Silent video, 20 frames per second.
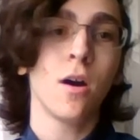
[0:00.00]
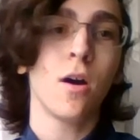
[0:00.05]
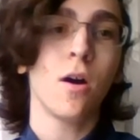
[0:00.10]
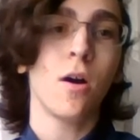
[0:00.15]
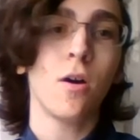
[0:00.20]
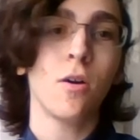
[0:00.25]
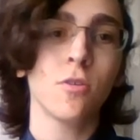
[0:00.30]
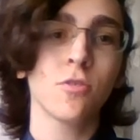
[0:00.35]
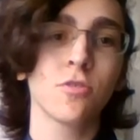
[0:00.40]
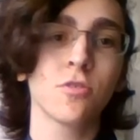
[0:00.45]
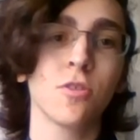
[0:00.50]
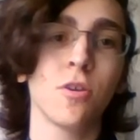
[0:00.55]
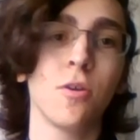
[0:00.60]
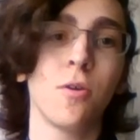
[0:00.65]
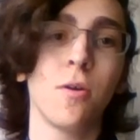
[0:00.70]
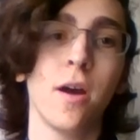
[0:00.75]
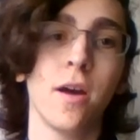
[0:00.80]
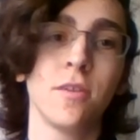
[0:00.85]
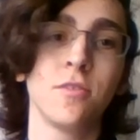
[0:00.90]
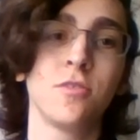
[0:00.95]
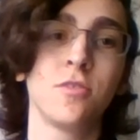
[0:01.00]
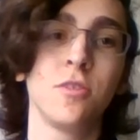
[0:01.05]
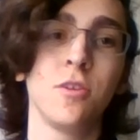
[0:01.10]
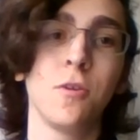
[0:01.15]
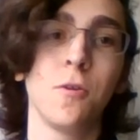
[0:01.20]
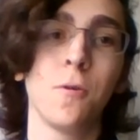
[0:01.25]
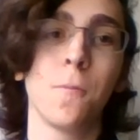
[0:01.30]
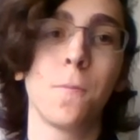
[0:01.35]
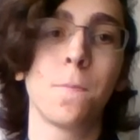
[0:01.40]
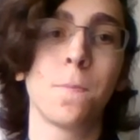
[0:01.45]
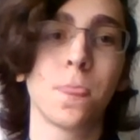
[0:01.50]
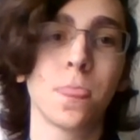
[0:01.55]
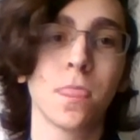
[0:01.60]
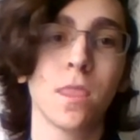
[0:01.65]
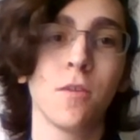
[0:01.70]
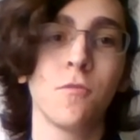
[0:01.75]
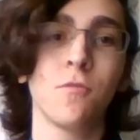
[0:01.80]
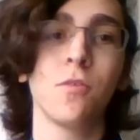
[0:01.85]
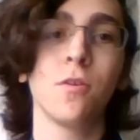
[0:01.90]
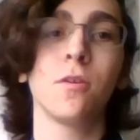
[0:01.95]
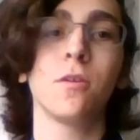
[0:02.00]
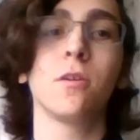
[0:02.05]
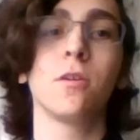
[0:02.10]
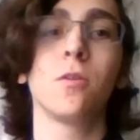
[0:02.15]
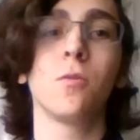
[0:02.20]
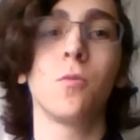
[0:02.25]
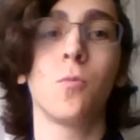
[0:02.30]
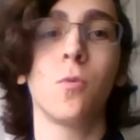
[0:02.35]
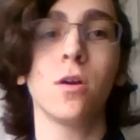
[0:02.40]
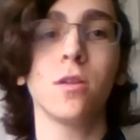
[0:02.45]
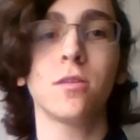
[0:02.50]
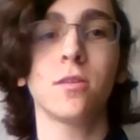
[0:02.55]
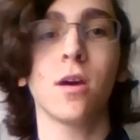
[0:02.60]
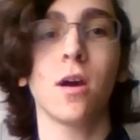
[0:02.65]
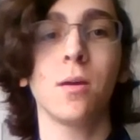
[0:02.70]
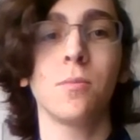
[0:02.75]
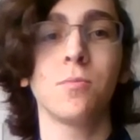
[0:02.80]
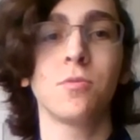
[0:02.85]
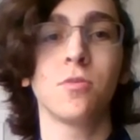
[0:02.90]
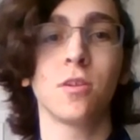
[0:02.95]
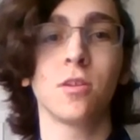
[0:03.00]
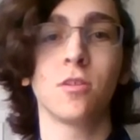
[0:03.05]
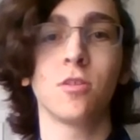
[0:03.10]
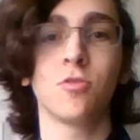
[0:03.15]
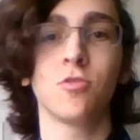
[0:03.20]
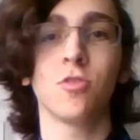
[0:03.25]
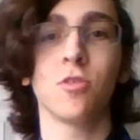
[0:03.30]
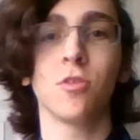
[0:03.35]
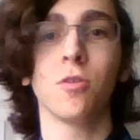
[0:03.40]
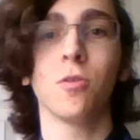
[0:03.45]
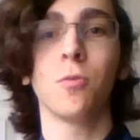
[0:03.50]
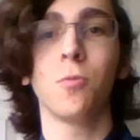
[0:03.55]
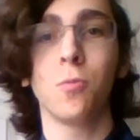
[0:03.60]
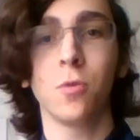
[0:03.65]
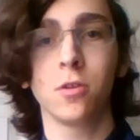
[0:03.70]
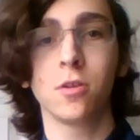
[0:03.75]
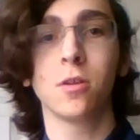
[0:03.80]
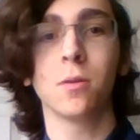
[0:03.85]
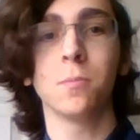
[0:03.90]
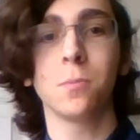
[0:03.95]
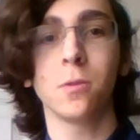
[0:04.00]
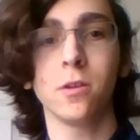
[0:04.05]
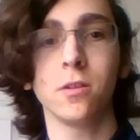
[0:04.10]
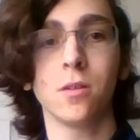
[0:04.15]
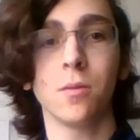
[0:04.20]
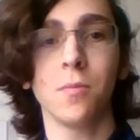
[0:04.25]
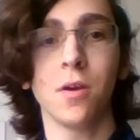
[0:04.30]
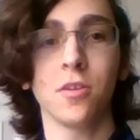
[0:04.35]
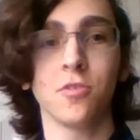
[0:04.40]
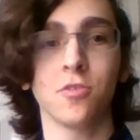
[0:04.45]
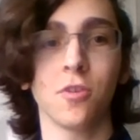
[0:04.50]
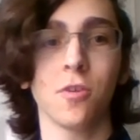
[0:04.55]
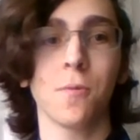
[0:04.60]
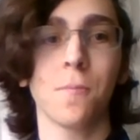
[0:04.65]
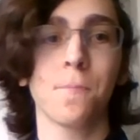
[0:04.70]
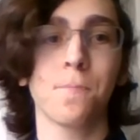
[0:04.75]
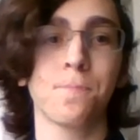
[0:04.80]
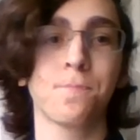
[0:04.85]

also has you fill in what time signature would complete the measure.